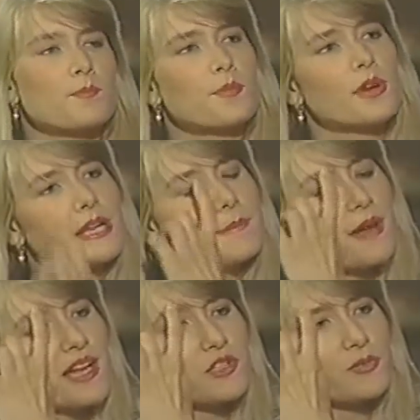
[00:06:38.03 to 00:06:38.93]
Pretty
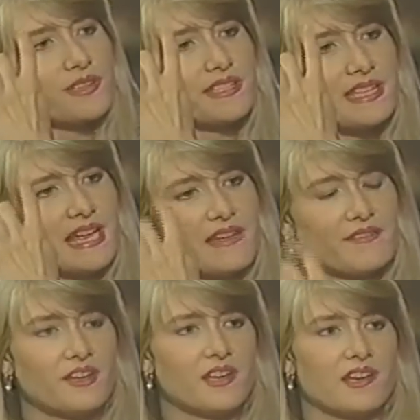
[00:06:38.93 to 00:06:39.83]
much with
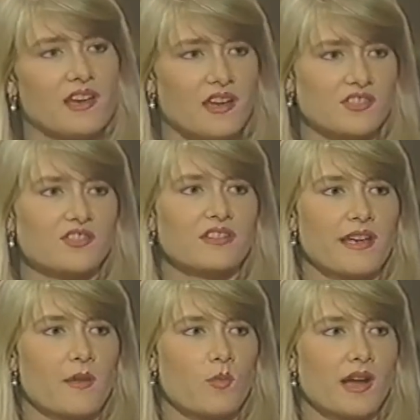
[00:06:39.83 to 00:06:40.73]
David, certainly
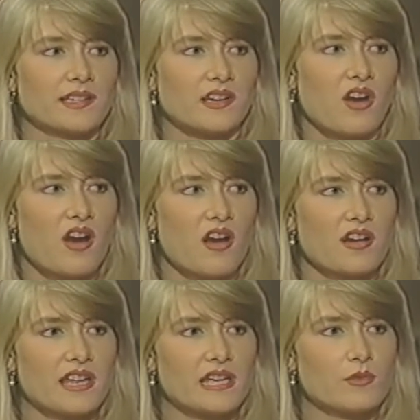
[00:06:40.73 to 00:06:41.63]
on Wild at
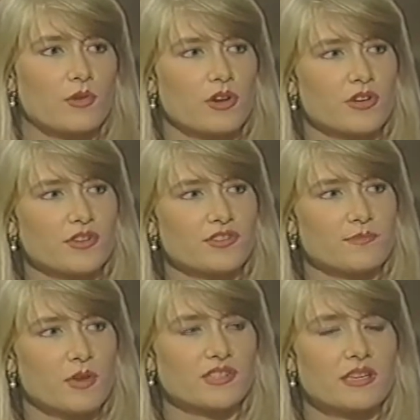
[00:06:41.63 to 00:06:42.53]
Heart, he rehearsed
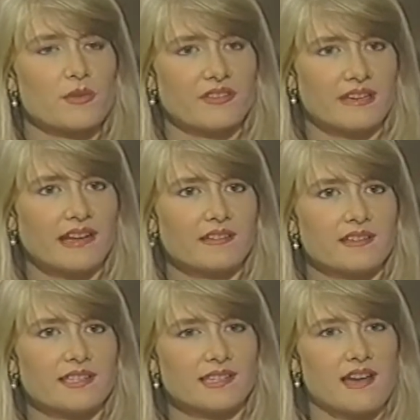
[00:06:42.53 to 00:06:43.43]
mostly with
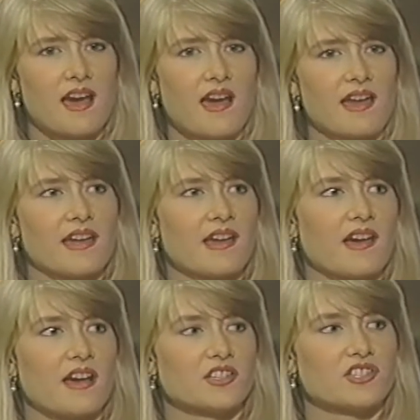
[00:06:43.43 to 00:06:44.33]
Nicholas and I,
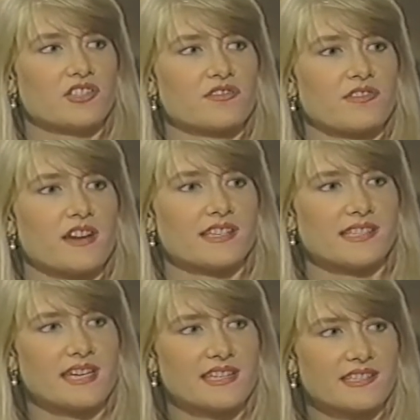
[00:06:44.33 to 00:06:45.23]
just for us to
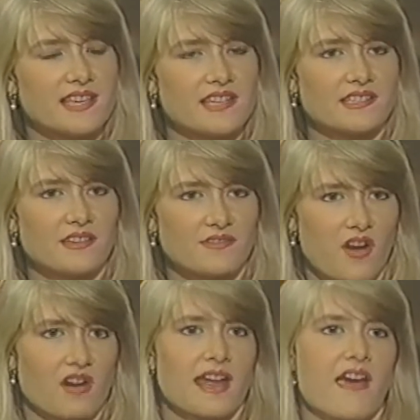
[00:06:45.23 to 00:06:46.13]
get a sense of
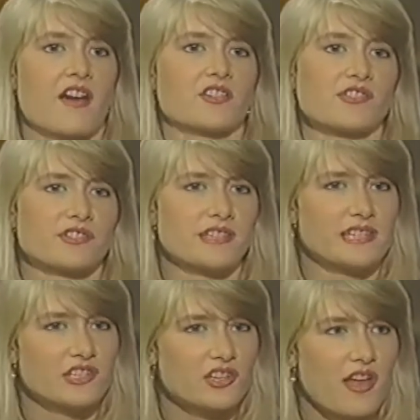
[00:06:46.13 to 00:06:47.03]
our characters and
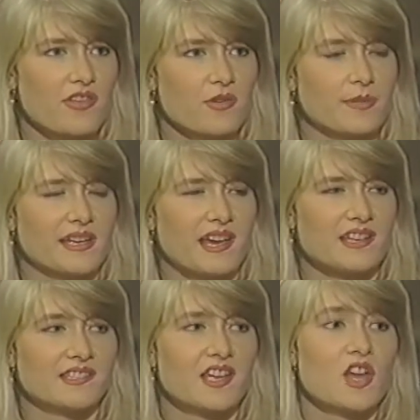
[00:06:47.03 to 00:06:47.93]
each other,
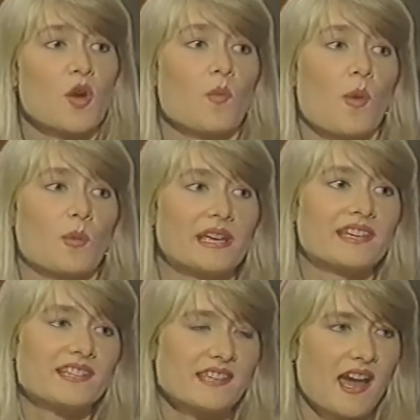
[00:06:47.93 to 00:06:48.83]
because what we
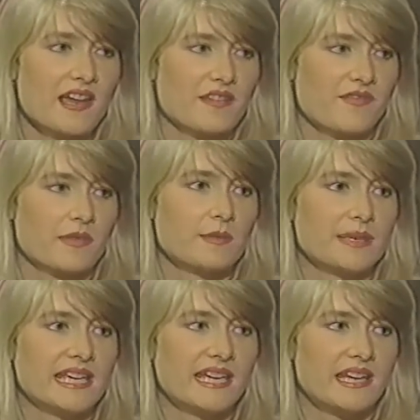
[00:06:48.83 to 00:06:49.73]
decided from the
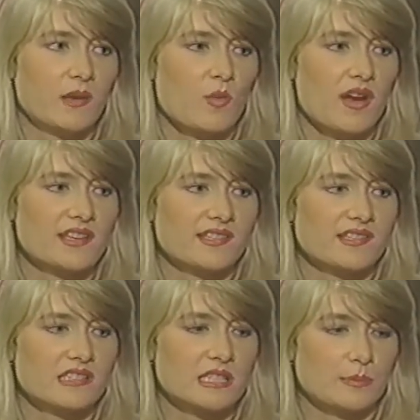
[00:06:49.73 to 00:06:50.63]
beginning was
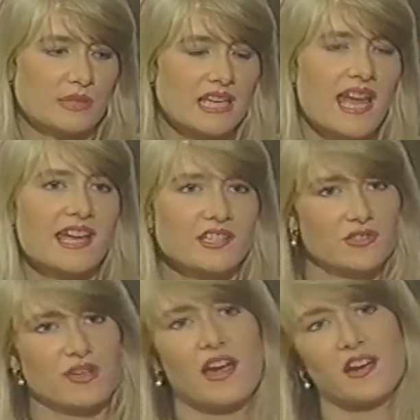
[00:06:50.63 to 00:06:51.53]
to play two
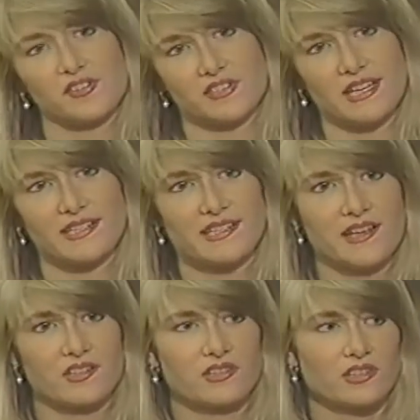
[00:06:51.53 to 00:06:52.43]
characters like
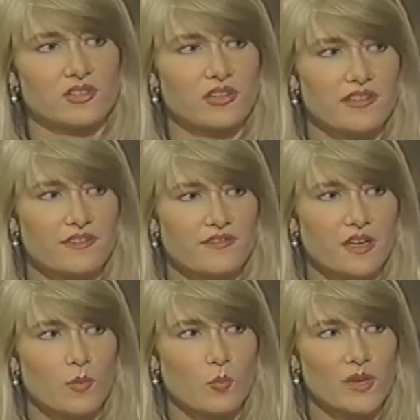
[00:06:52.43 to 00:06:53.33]
Sailor and Lula in the
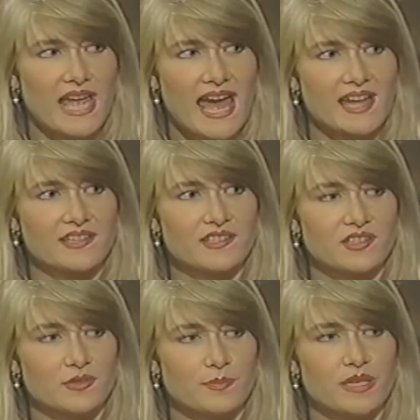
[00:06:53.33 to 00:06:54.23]
film, we had
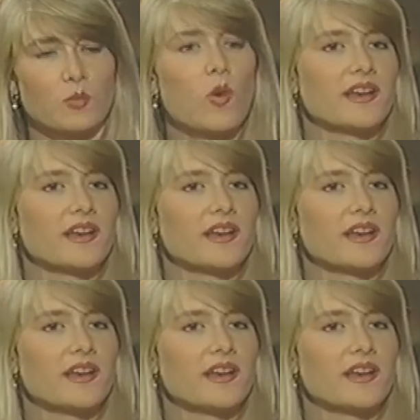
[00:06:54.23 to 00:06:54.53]
to be one